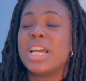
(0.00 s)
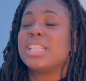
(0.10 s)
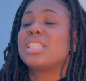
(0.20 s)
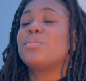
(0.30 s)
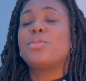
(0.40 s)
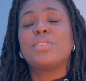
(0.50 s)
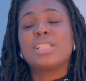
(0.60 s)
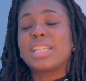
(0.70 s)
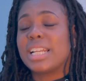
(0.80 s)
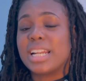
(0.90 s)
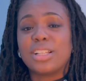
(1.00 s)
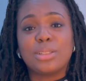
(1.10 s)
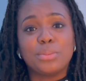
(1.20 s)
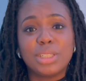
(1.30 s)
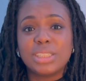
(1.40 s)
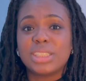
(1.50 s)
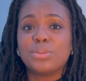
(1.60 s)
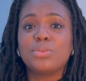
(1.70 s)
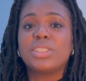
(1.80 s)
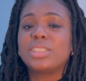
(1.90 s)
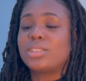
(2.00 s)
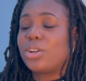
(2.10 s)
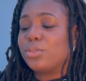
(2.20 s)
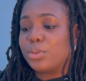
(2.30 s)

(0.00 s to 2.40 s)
Some of us get it out the mud. Some of us starting